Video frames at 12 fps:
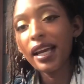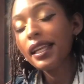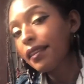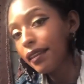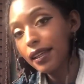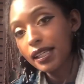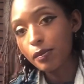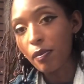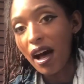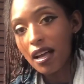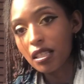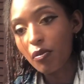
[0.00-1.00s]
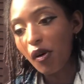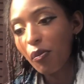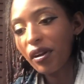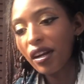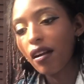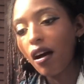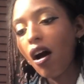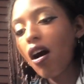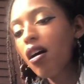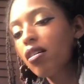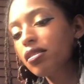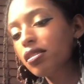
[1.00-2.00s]
Anything is possible, but it
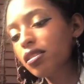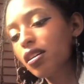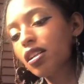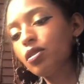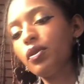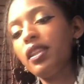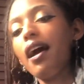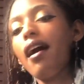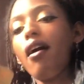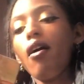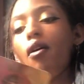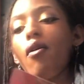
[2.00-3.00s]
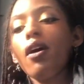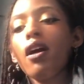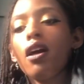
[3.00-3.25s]
all starts with how